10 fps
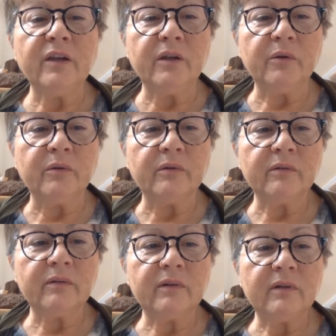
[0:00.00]
anew.
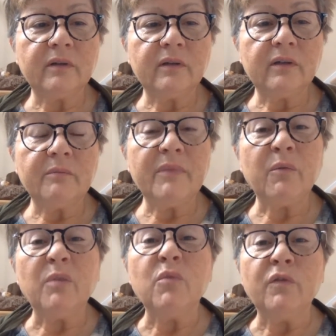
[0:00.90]
May
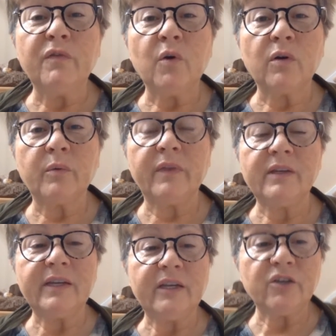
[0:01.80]
we move forward with
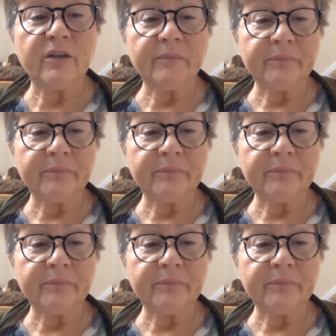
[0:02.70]
intention.